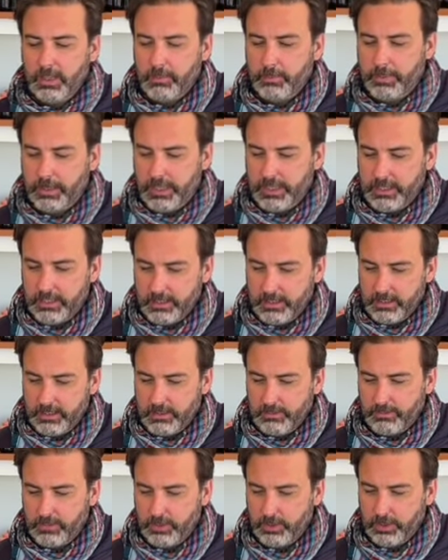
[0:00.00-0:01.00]
But
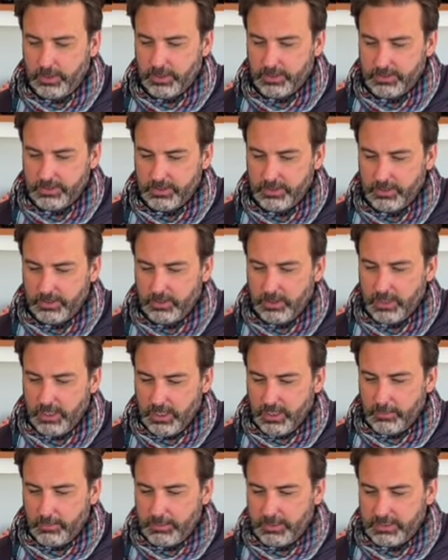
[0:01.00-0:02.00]
the fruit also
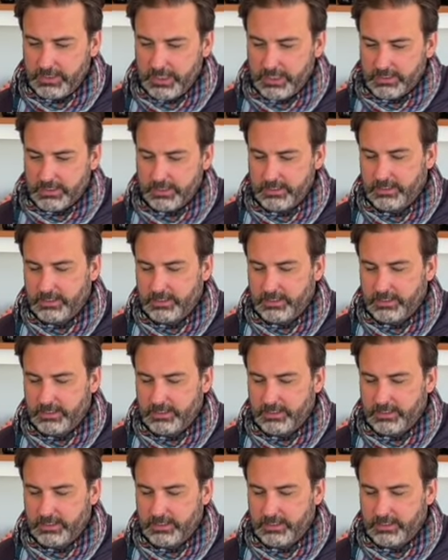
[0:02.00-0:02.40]
protects